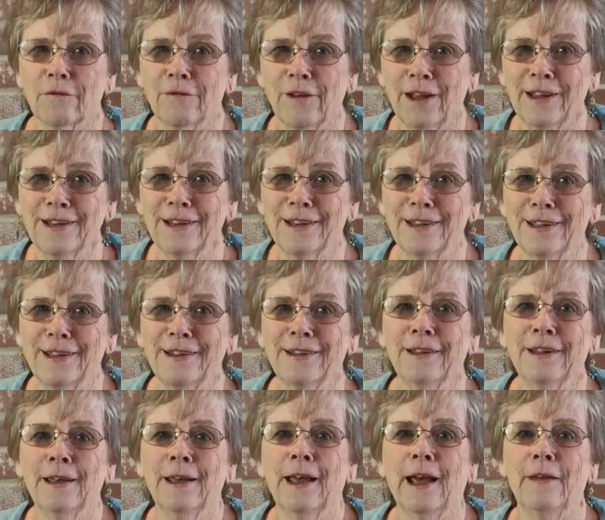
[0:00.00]
finding it,
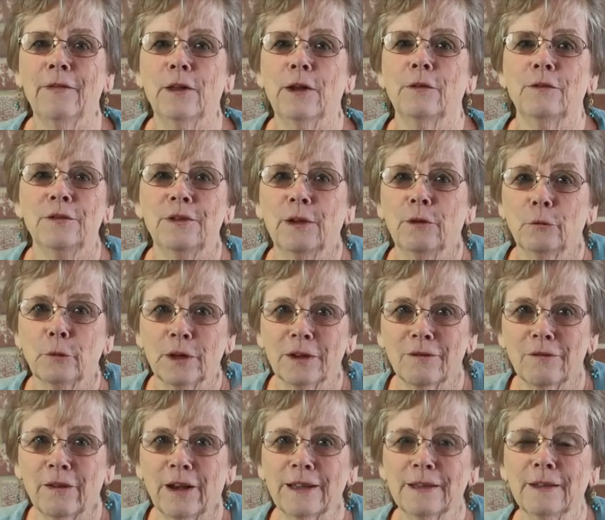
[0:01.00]
and then see if we can
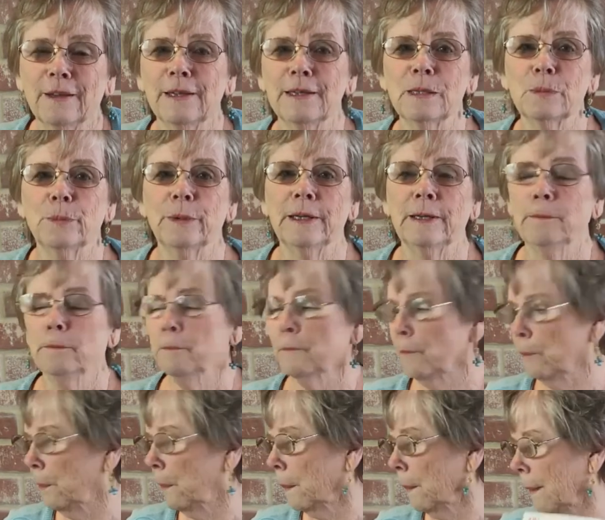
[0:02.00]
find Lisbon.
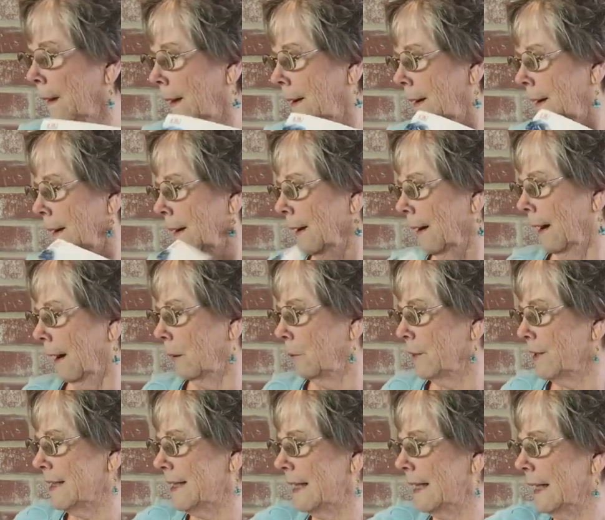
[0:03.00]
I
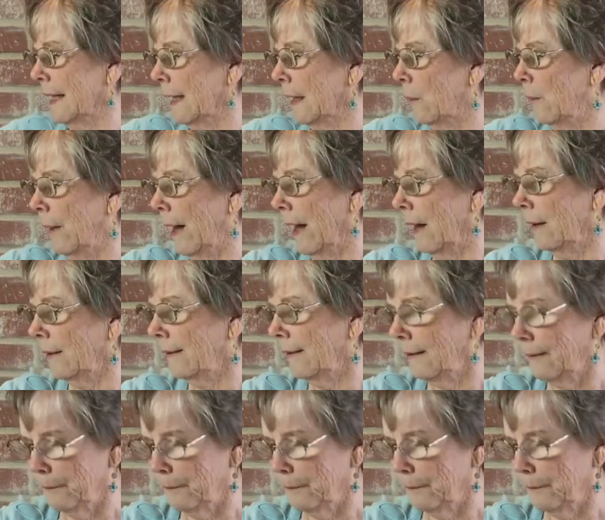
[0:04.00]
was thinking about,